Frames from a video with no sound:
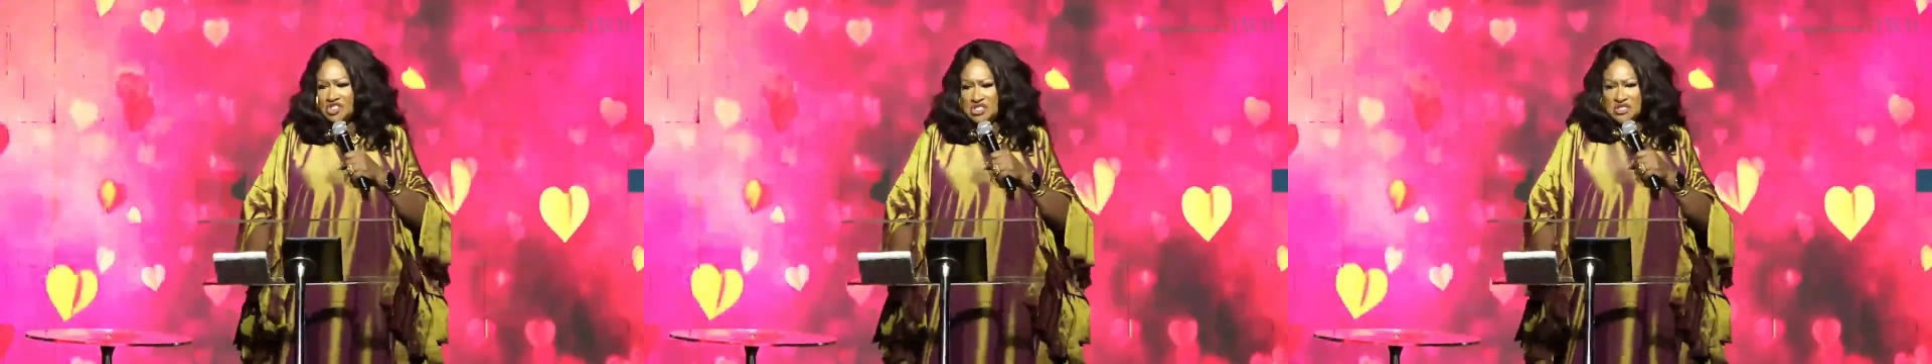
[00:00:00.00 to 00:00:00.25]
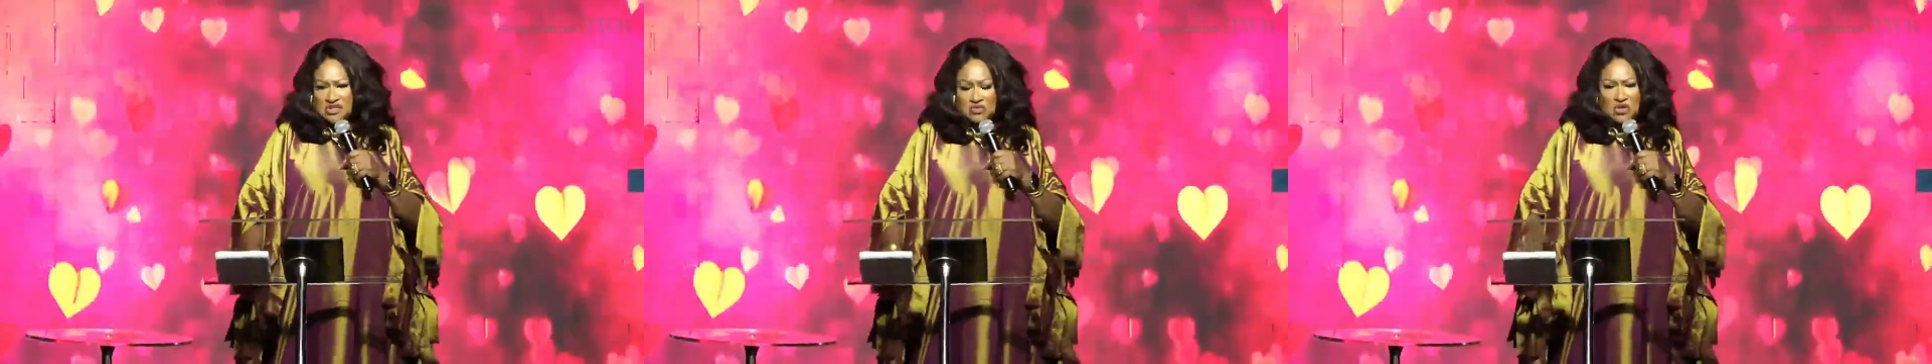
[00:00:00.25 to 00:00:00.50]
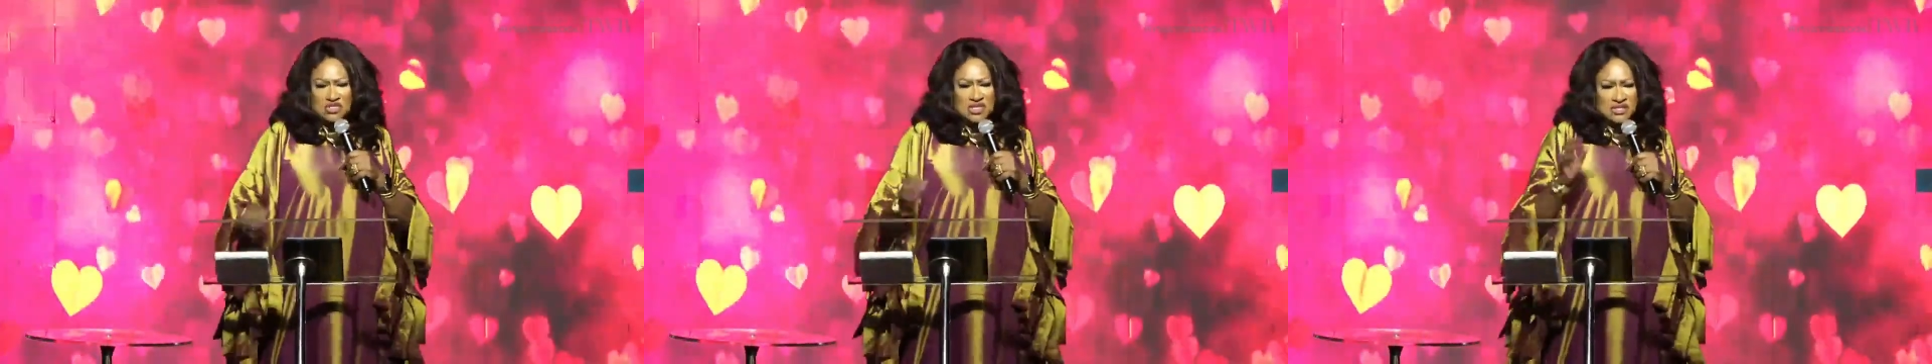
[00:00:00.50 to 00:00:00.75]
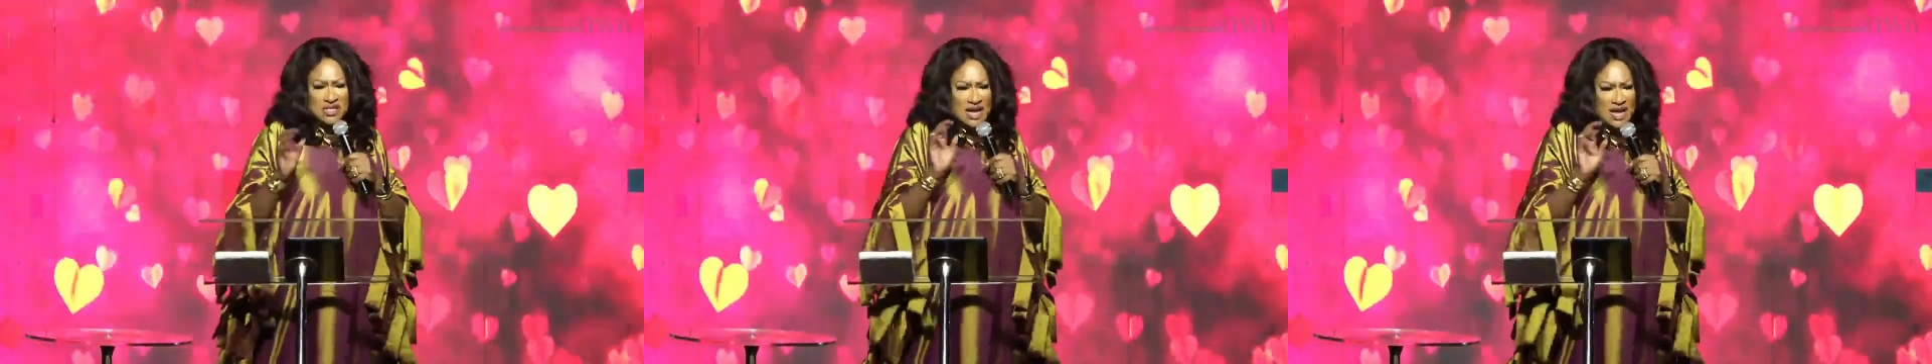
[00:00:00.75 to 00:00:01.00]
Jesus wants
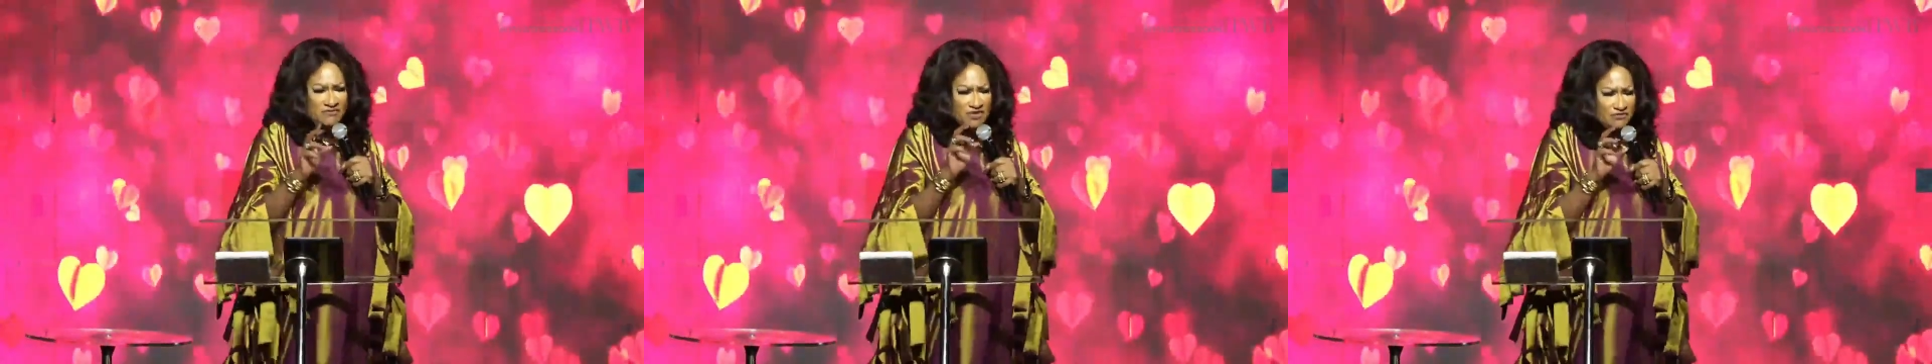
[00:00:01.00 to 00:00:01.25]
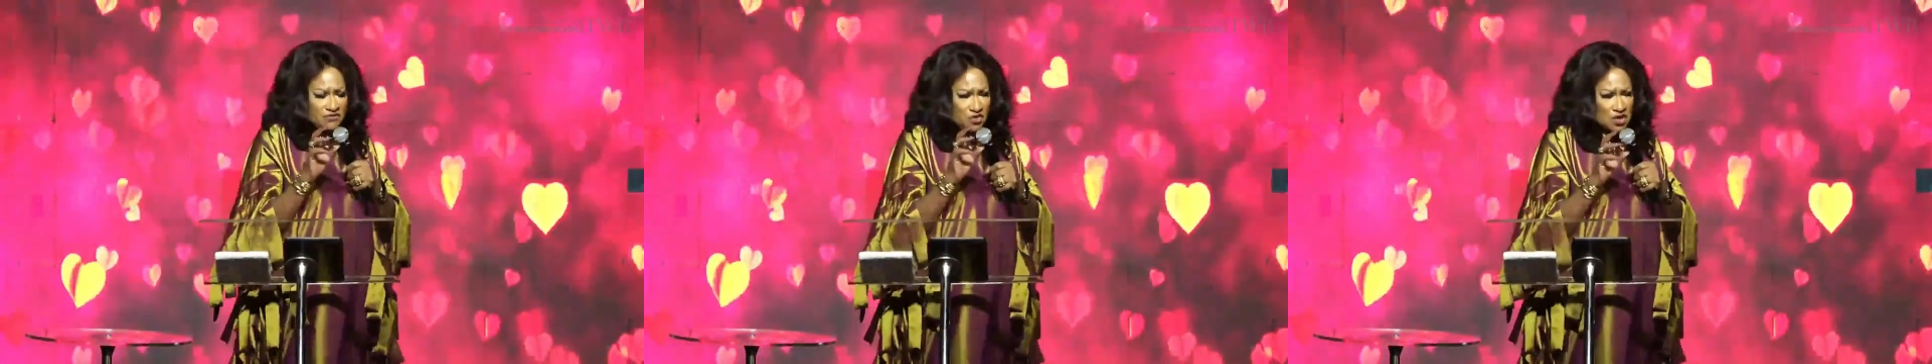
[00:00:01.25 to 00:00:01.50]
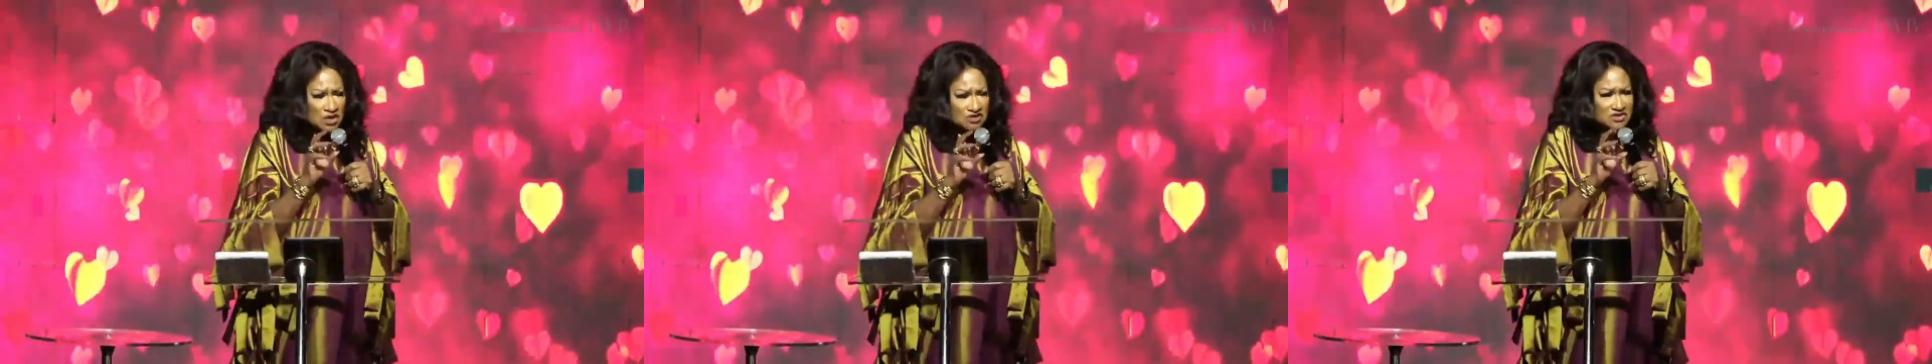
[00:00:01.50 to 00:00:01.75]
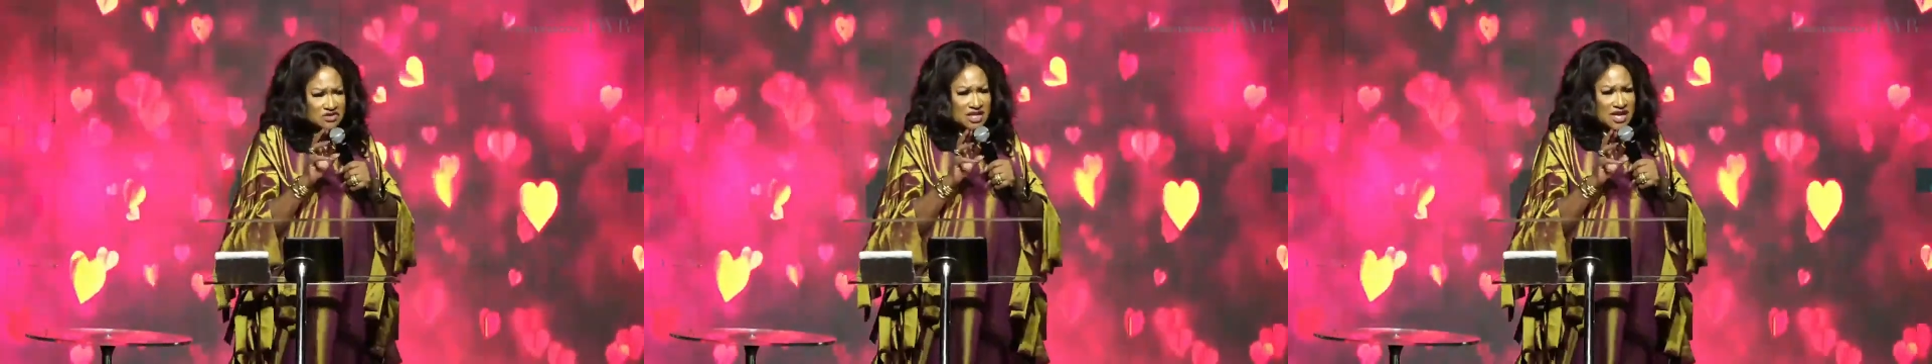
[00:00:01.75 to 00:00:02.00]
us to have a full
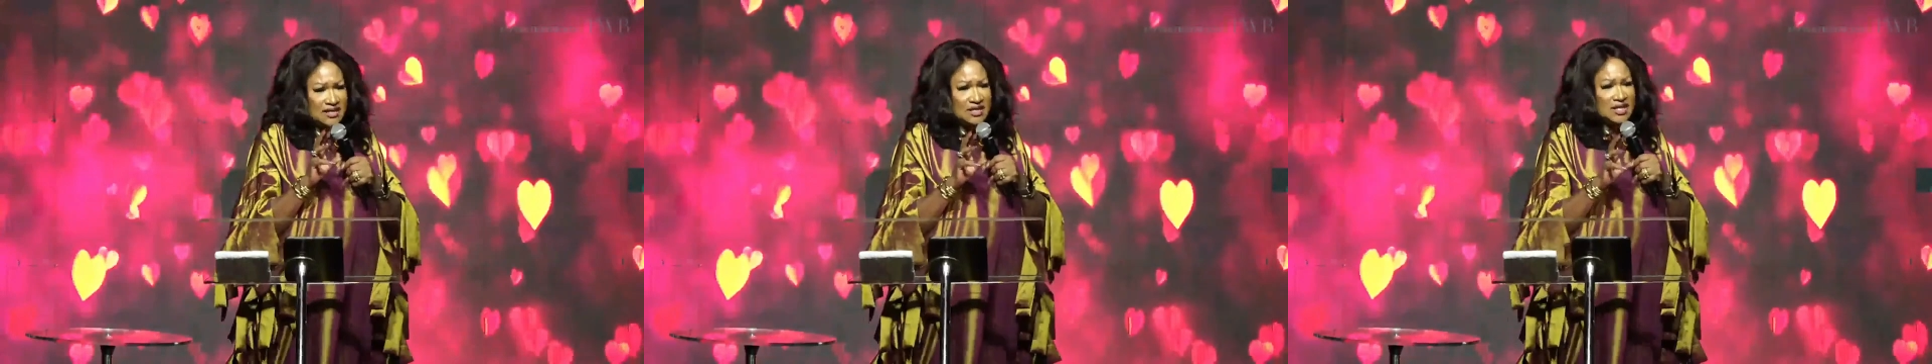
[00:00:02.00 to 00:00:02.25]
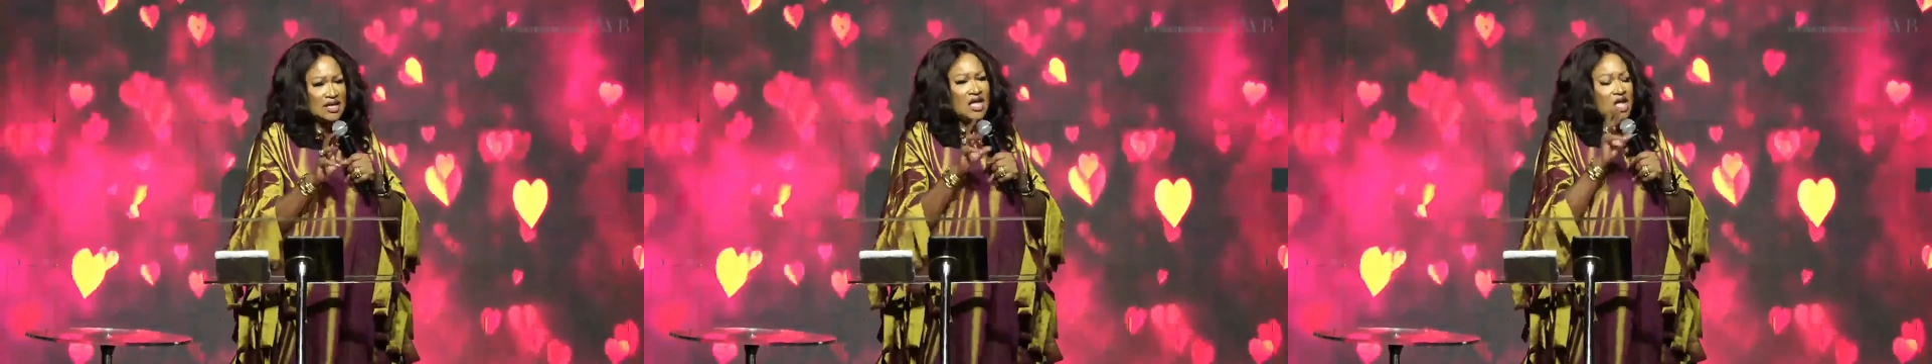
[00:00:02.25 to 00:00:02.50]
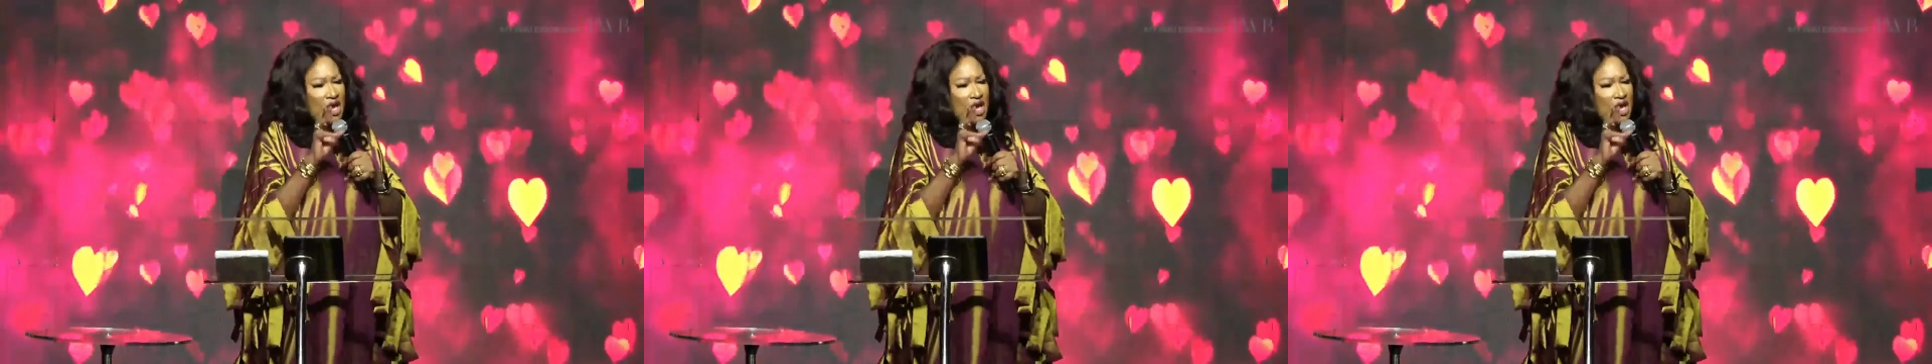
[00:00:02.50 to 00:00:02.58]
understanding